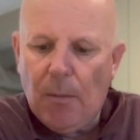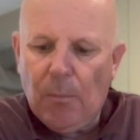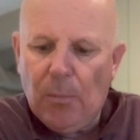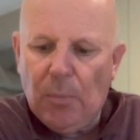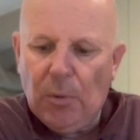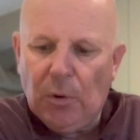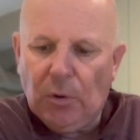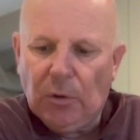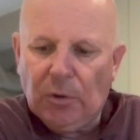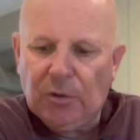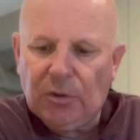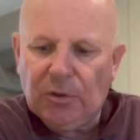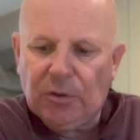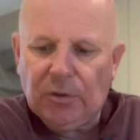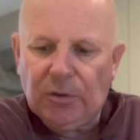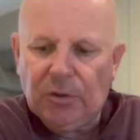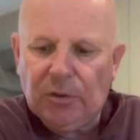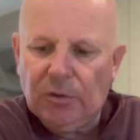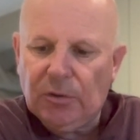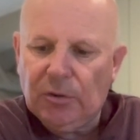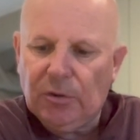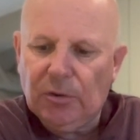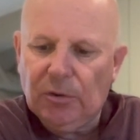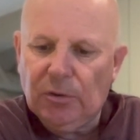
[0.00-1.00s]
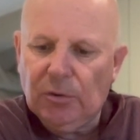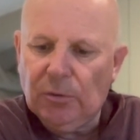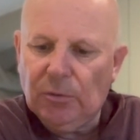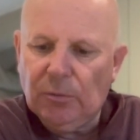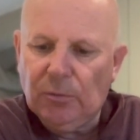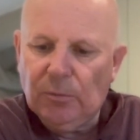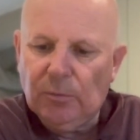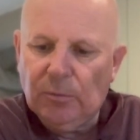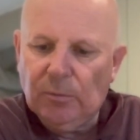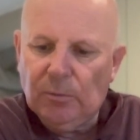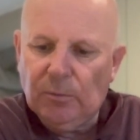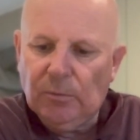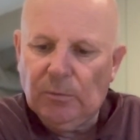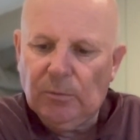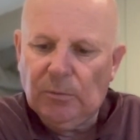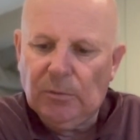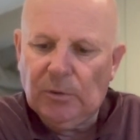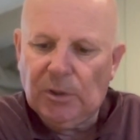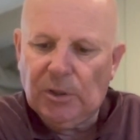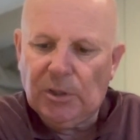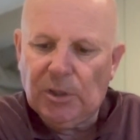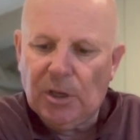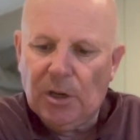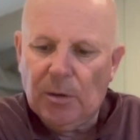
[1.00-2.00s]
books to
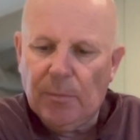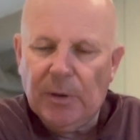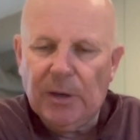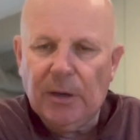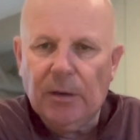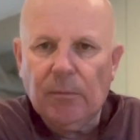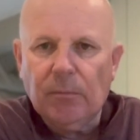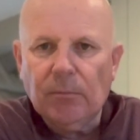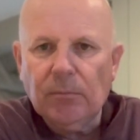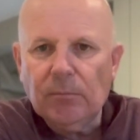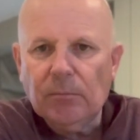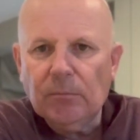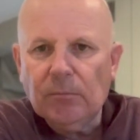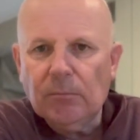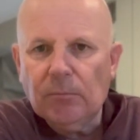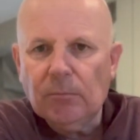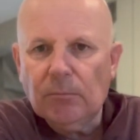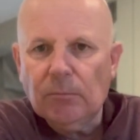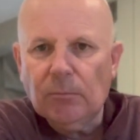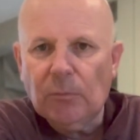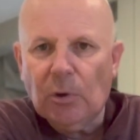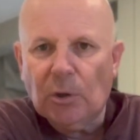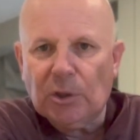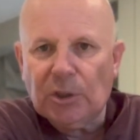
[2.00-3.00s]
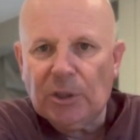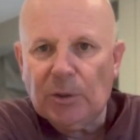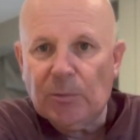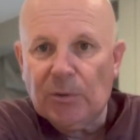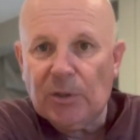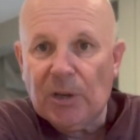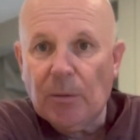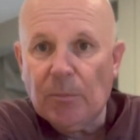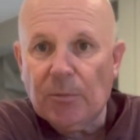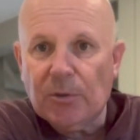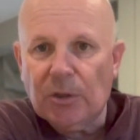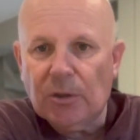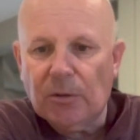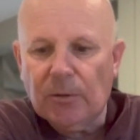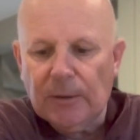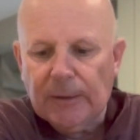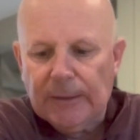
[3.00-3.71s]
determine what she was up to,